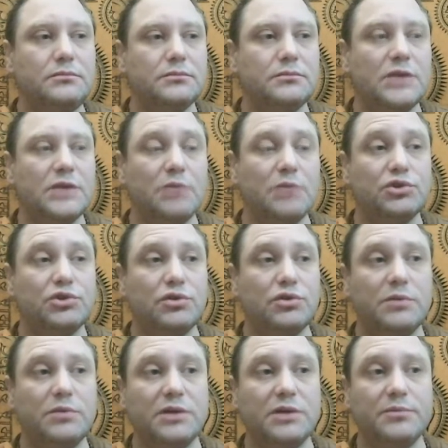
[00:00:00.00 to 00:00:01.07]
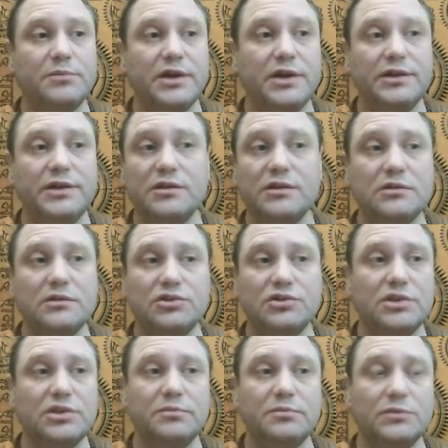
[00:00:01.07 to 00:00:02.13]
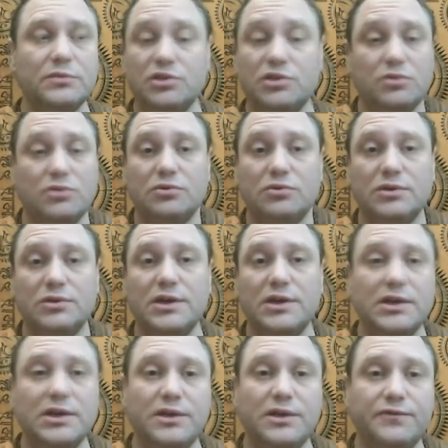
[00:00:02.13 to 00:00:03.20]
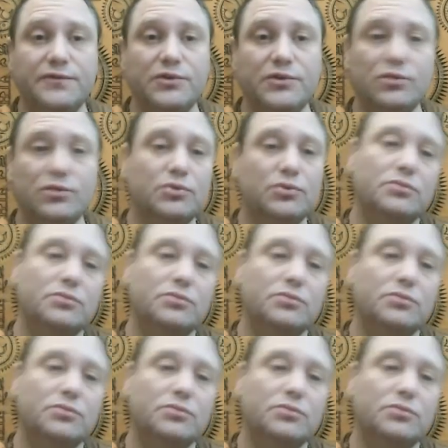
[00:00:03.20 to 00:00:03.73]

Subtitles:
I'm sorry about my English, so if you